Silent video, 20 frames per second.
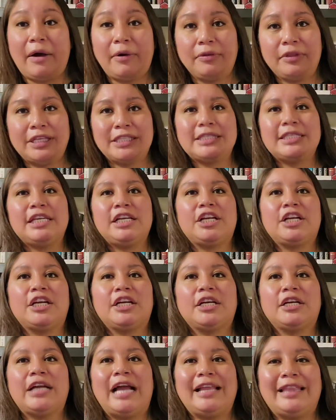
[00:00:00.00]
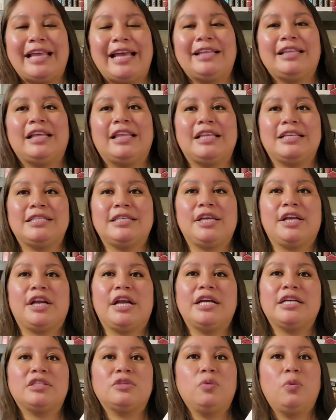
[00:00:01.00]
out this year, at the end of this
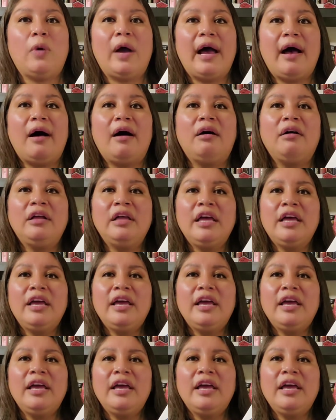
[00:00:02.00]
year as well.